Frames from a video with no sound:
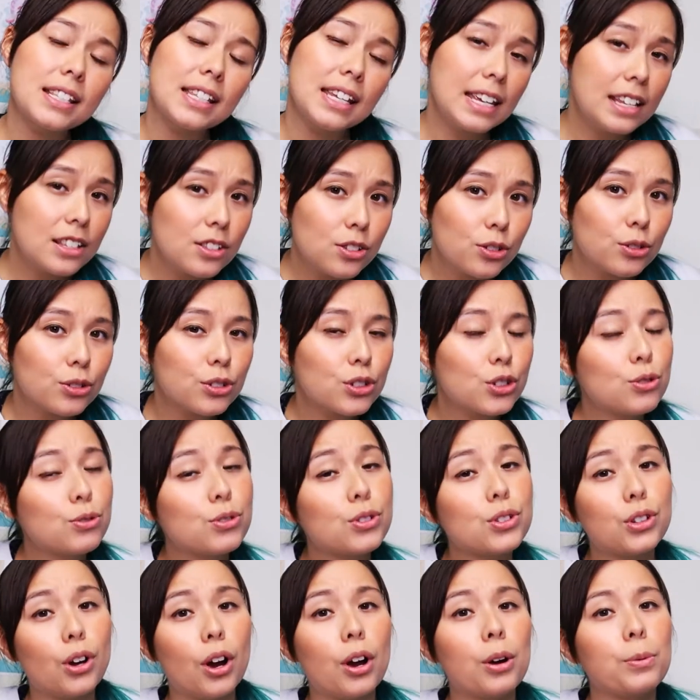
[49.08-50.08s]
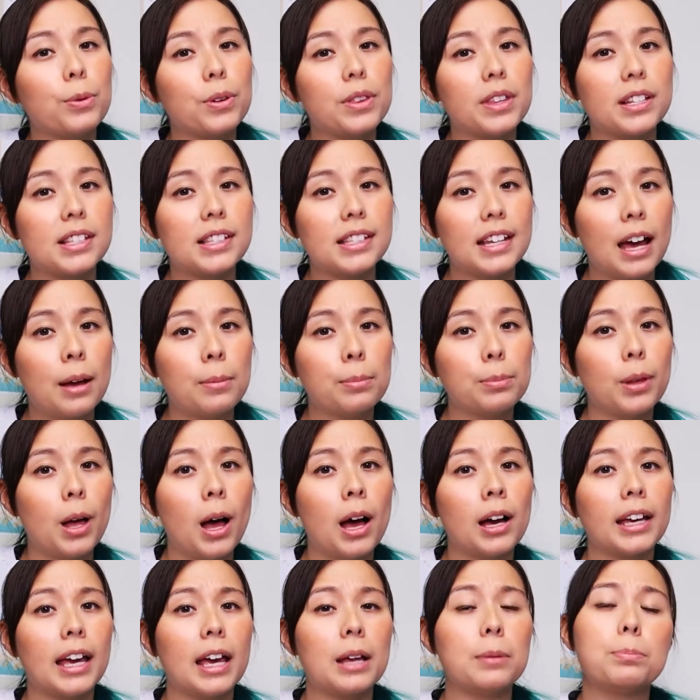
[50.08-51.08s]
it's easier to start with a stat
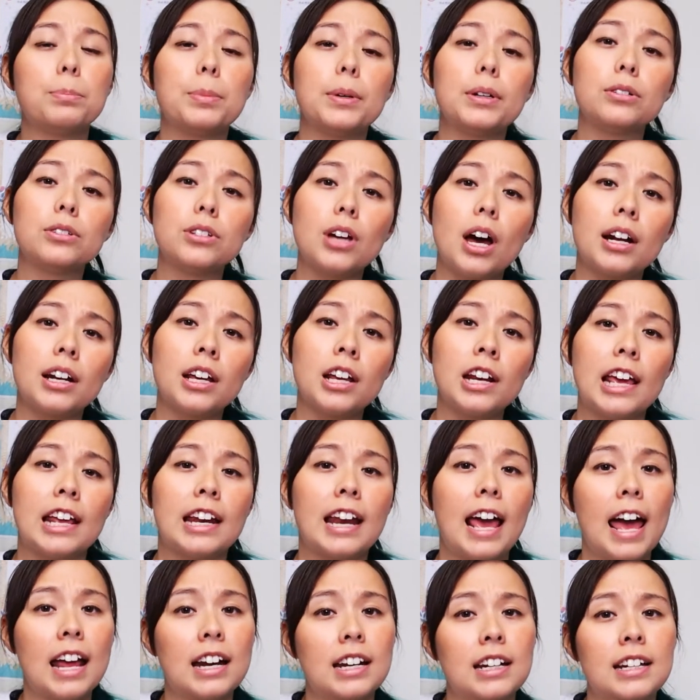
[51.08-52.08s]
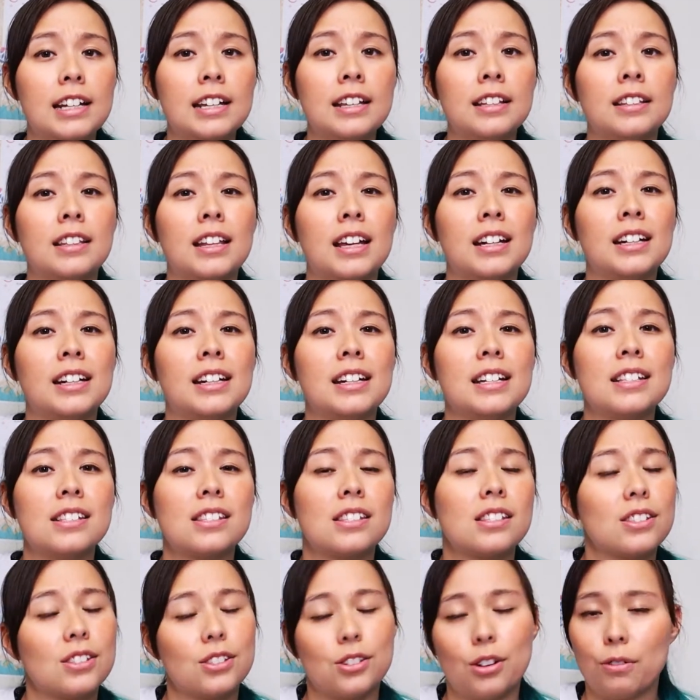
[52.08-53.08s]
block and build on it and edit it than it is
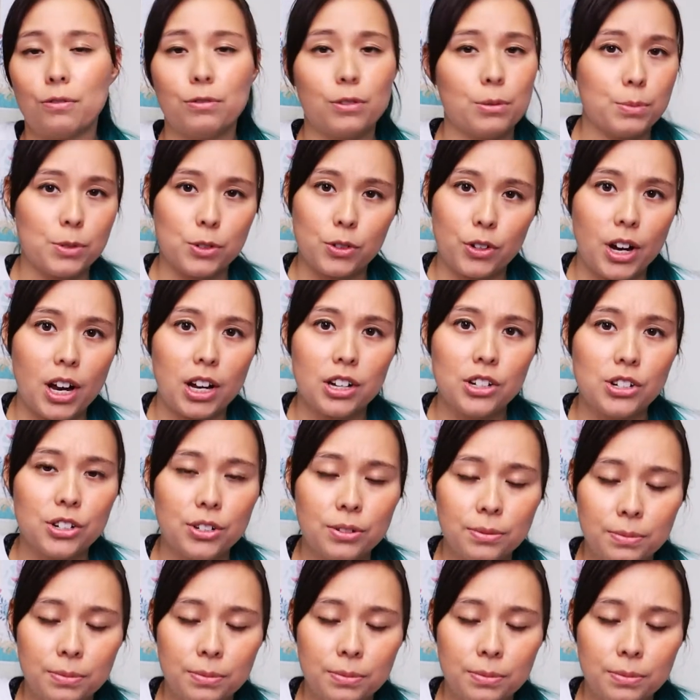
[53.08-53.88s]
to start from scratch.